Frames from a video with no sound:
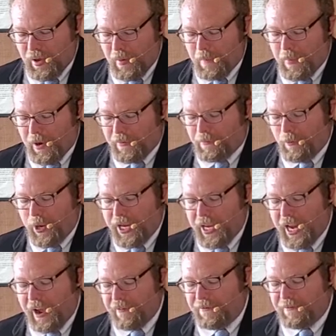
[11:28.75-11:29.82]
But if we can
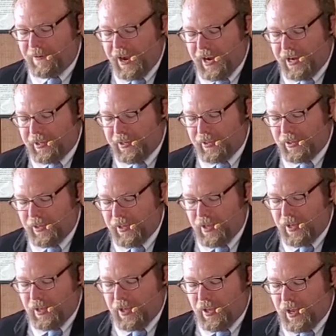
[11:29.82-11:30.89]
have faith
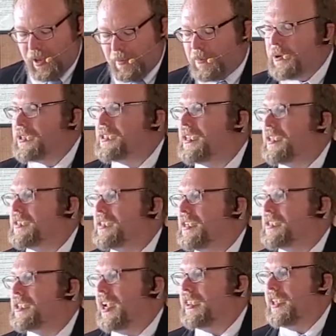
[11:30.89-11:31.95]
and persistence
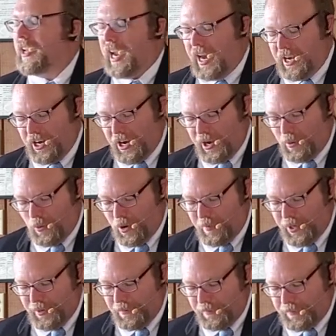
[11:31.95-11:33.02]
like the Canaanite
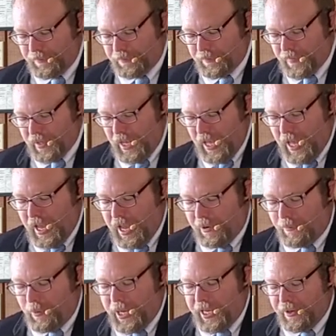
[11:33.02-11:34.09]
woman, if
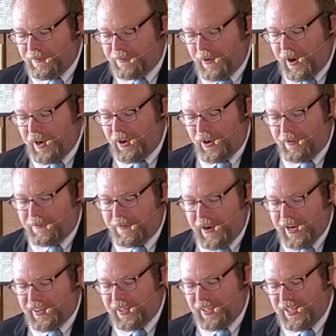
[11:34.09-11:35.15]
we can find our
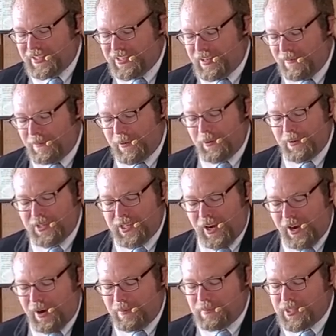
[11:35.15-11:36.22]
faith in these difficult
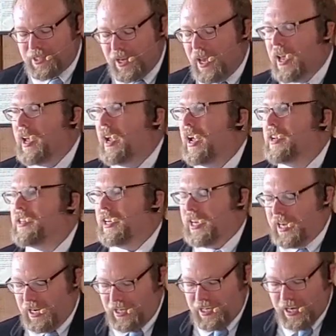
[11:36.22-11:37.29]
times and to
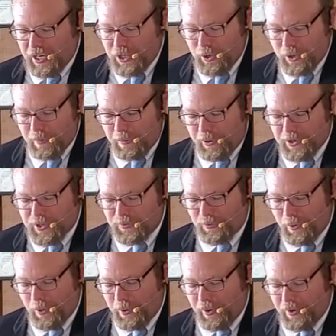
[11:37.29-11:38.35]
continue to push
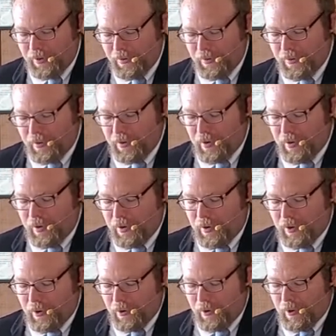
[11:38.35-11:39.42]
forward,
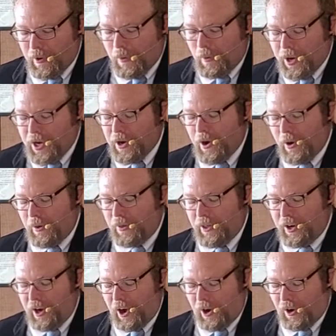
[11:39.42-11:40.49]
we know
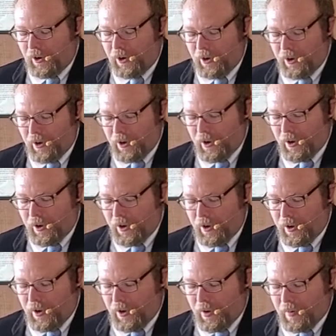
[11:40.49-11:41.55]
that our
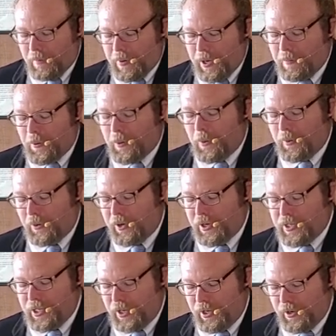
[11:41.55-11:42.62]
people will
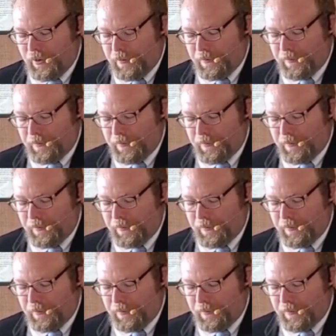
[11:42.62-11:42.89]
continue.